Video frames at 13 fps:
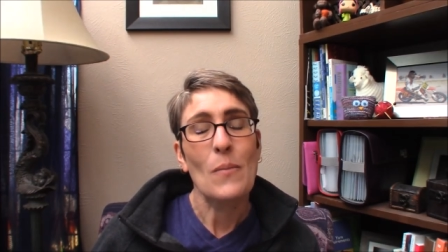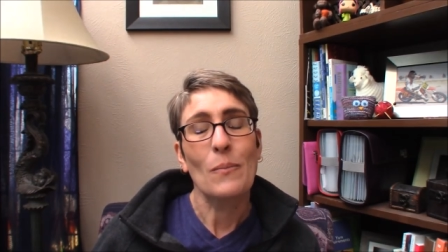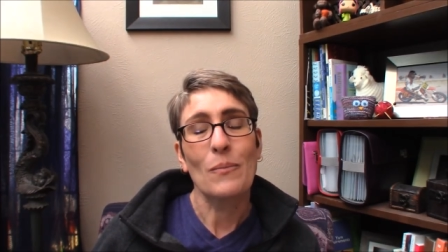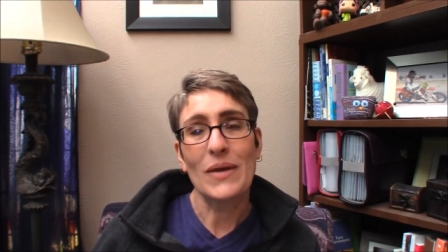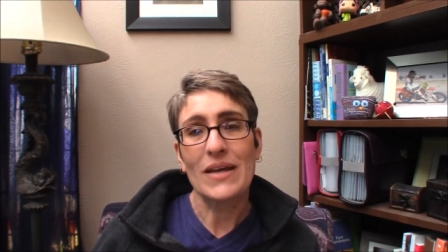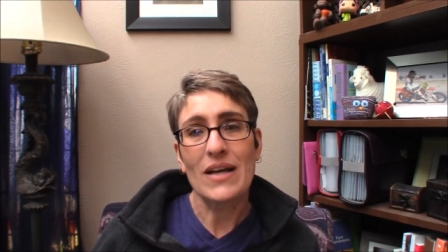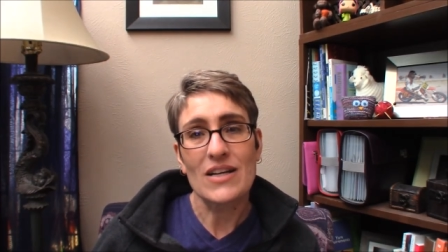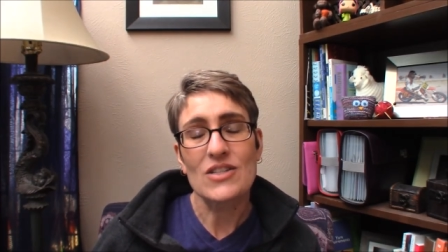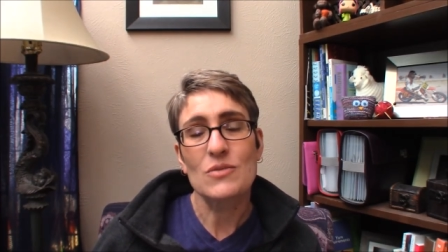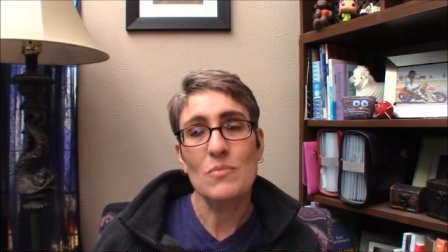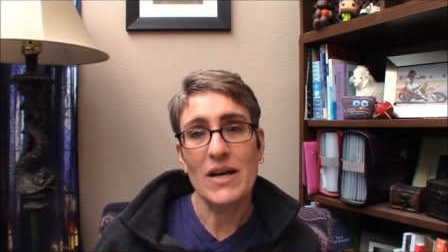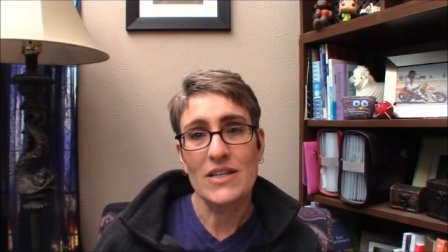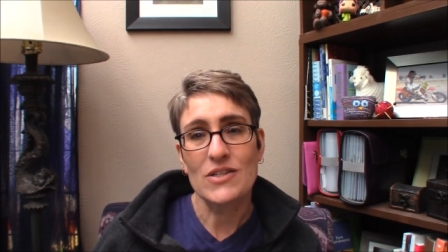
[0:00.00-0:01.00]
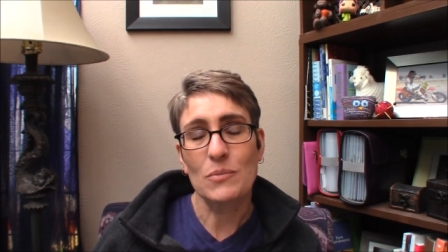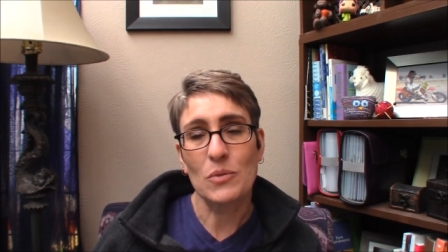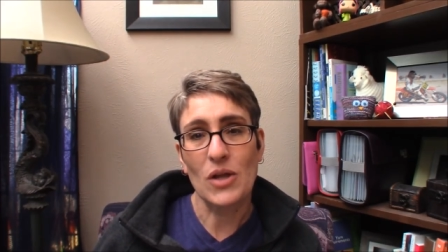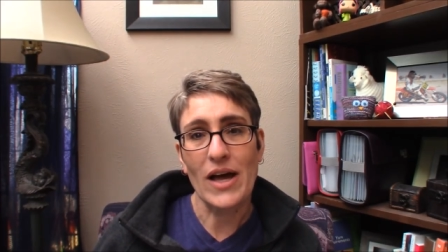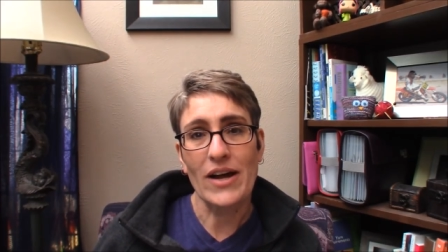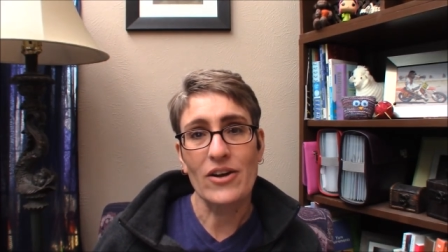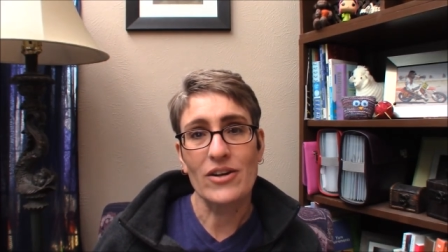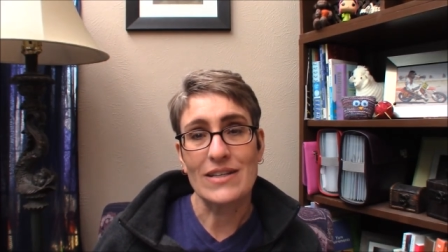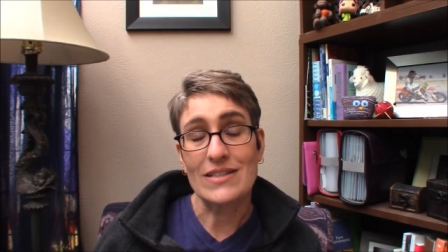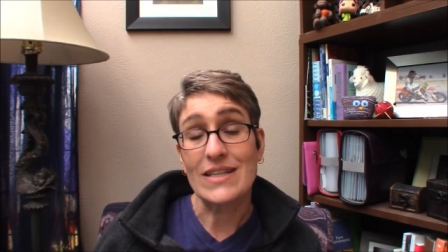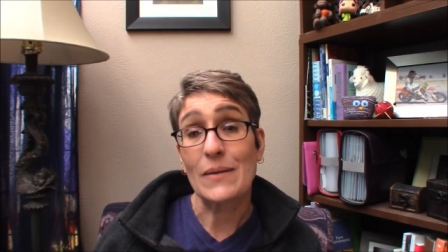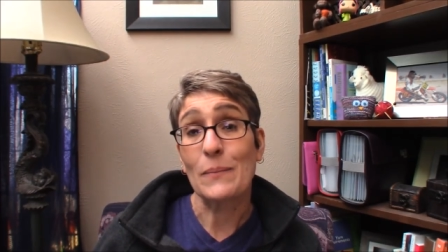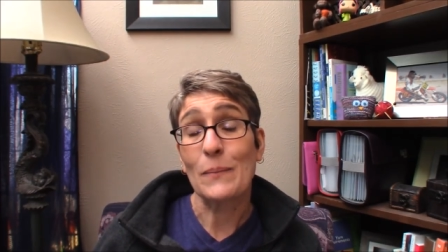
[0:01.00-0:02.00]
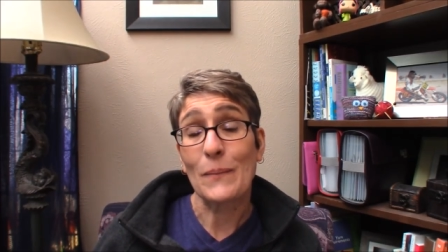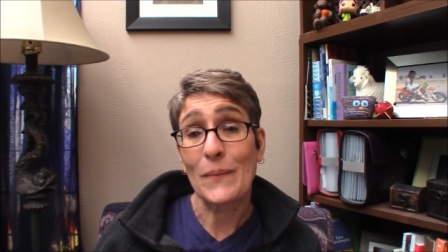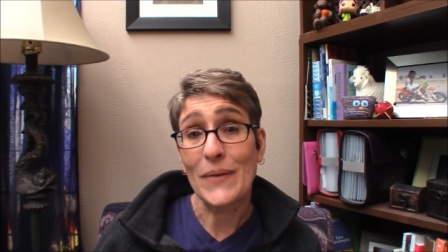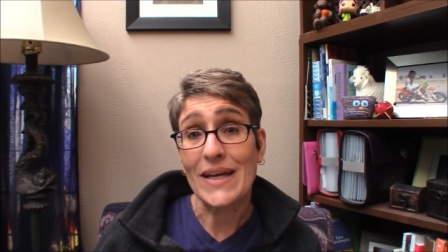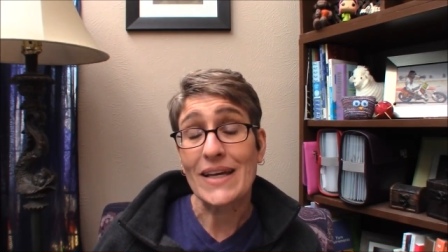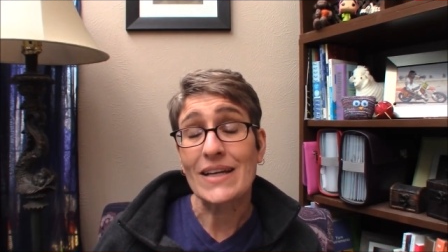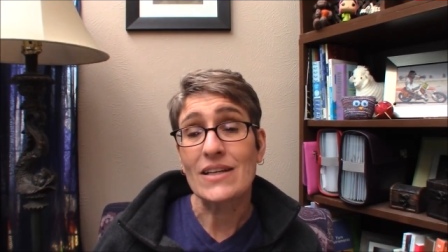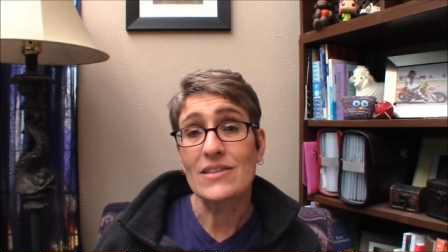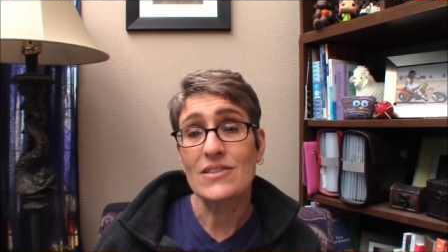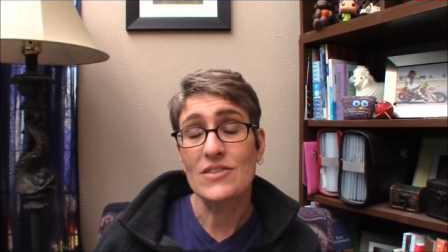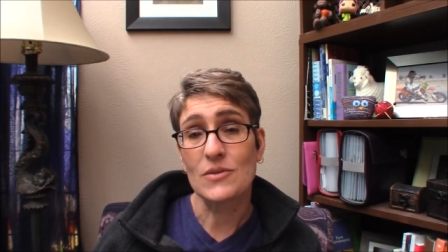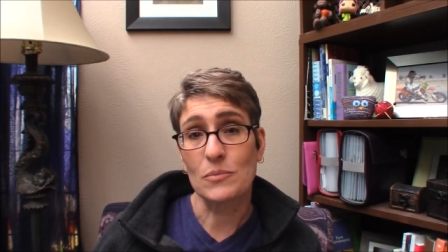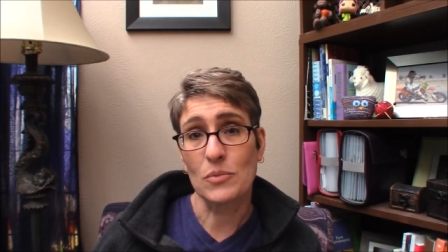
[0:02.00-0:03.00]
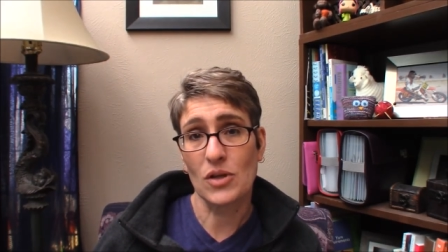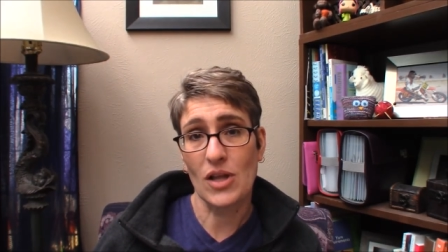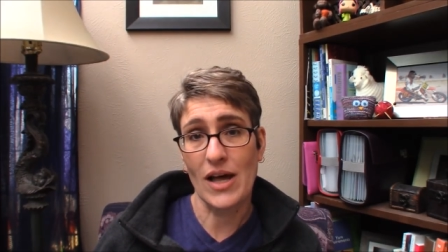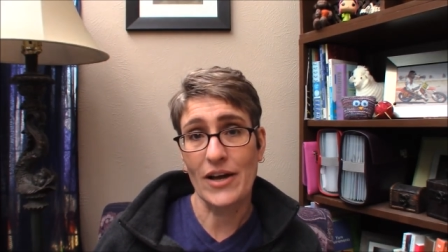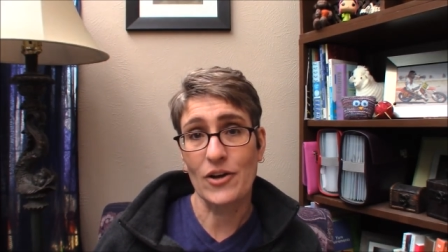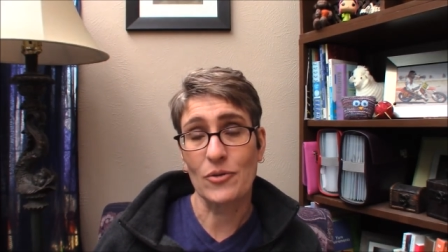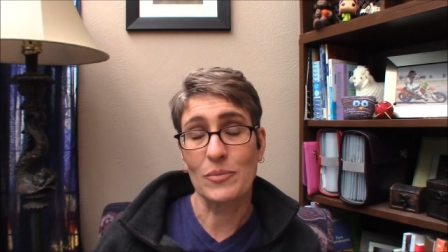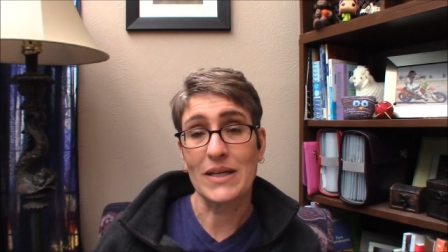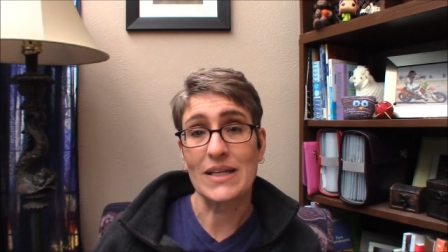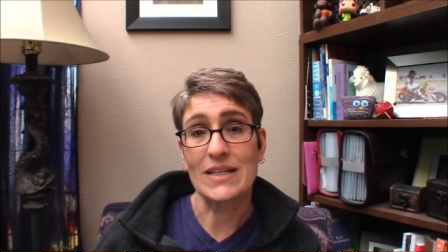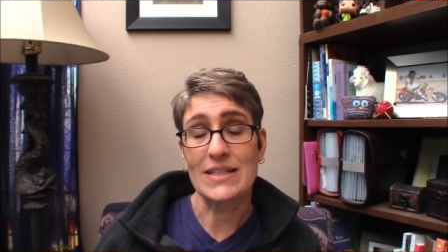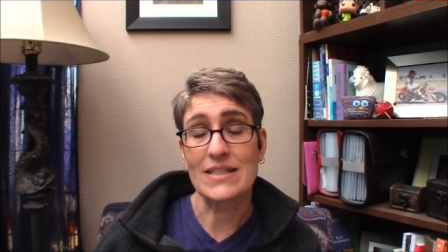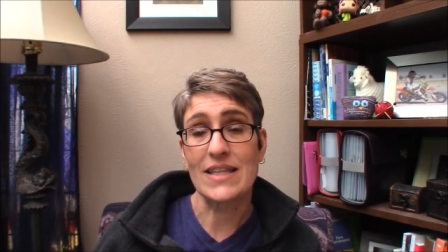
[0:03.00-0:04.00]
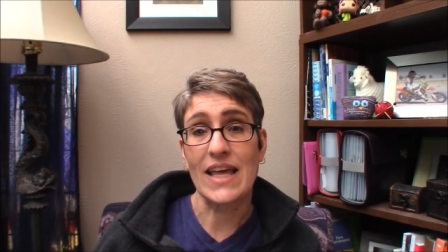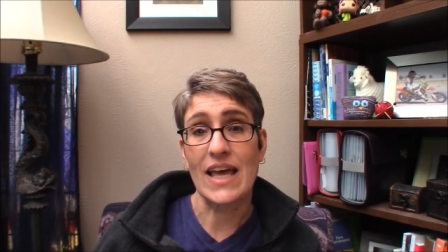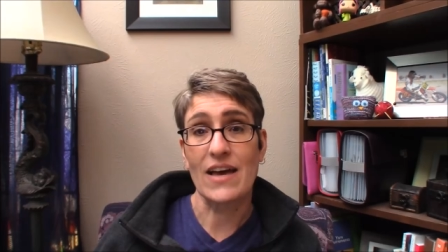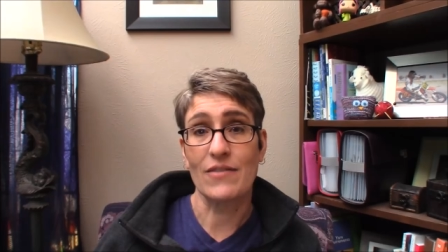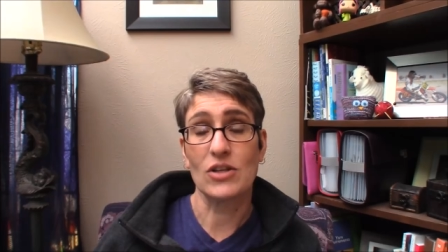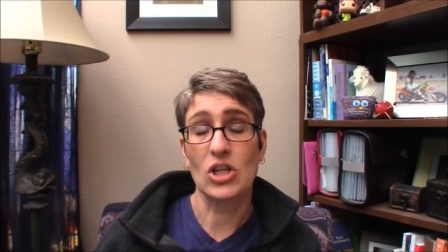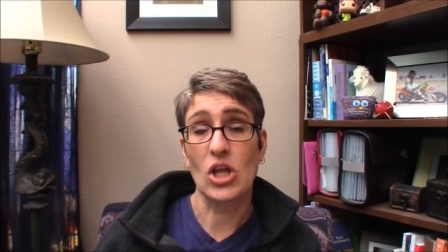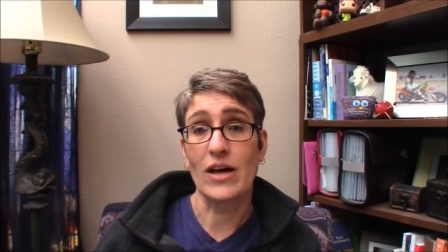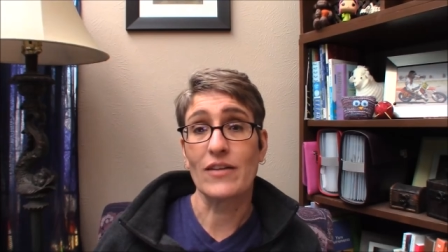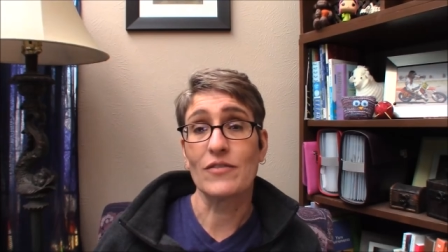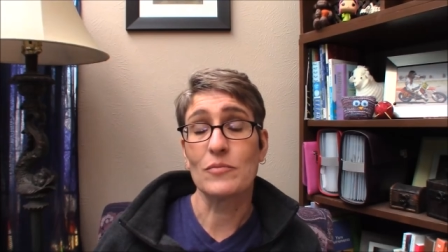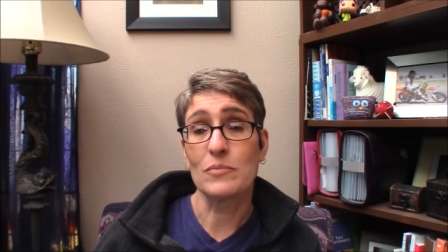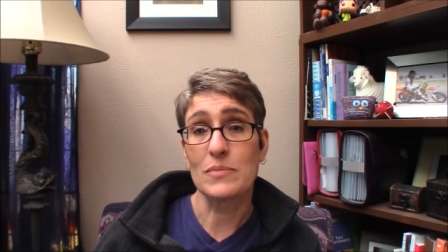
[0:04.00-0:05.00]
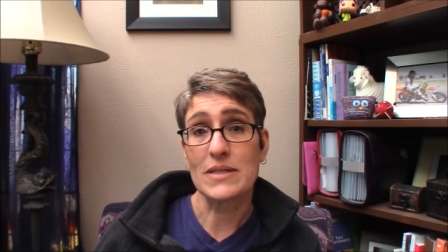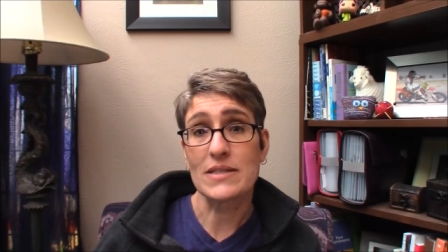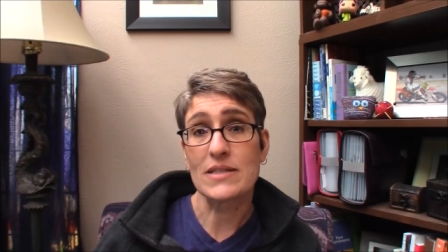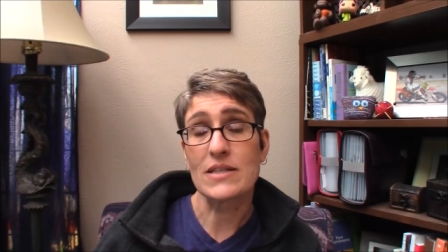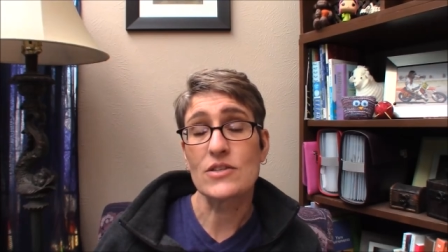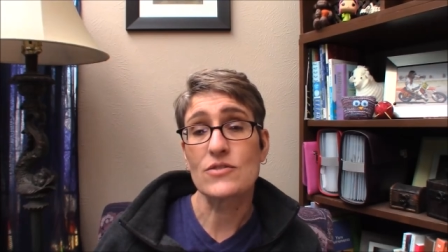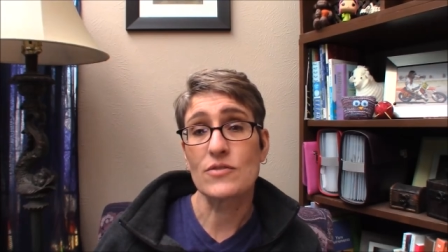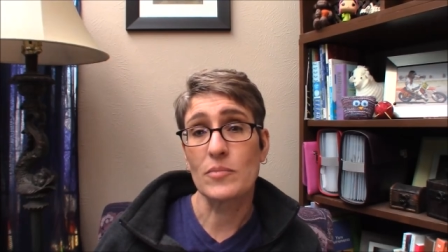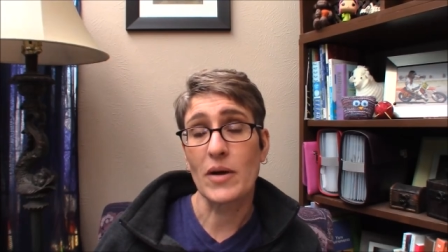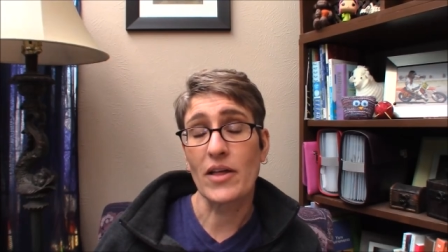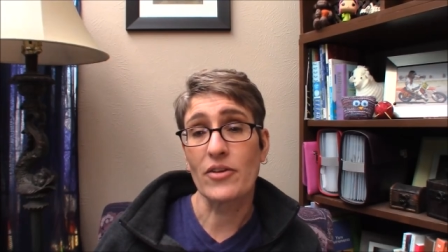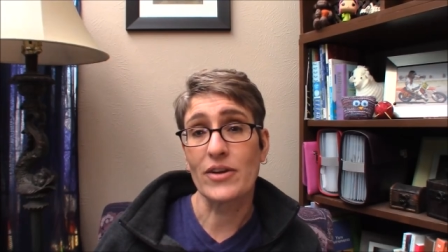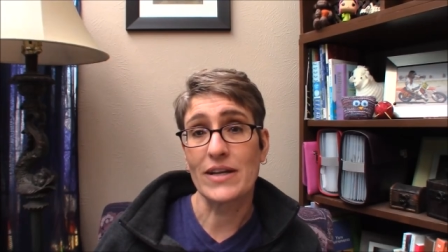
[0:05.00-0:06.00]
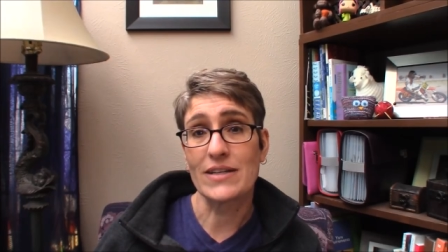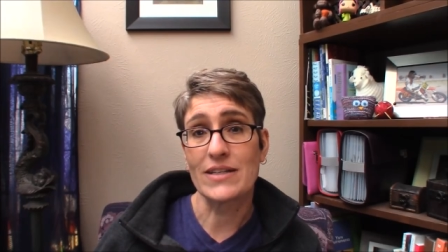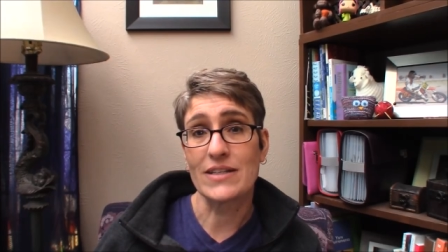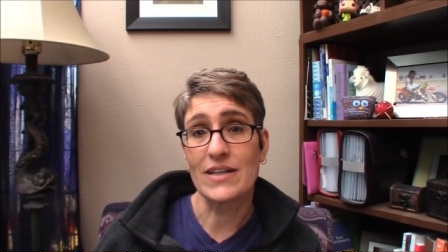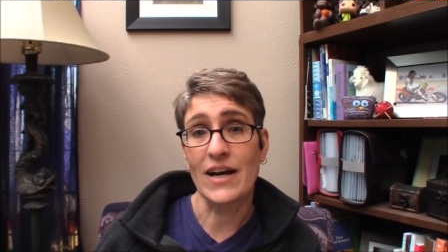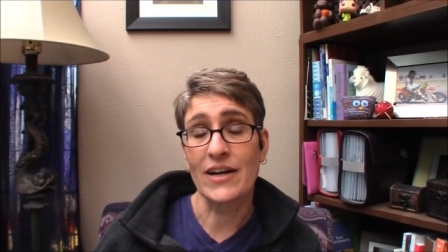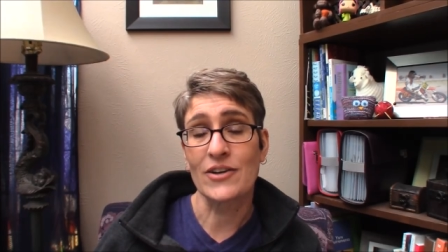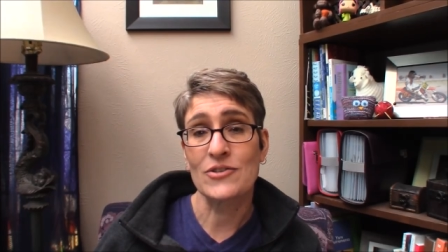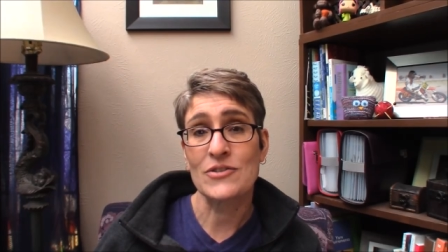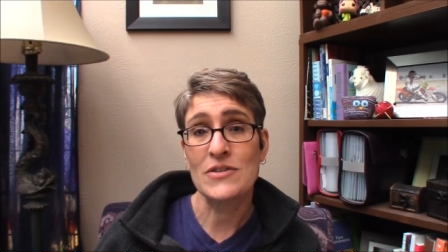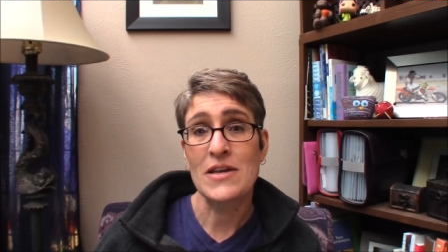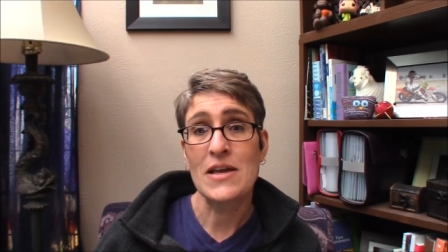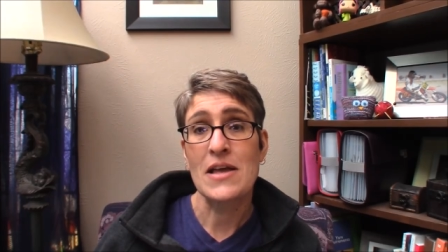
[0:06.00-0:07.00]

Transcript: because my supplier is a big supplier, because they have a lot of business from other indie dyers,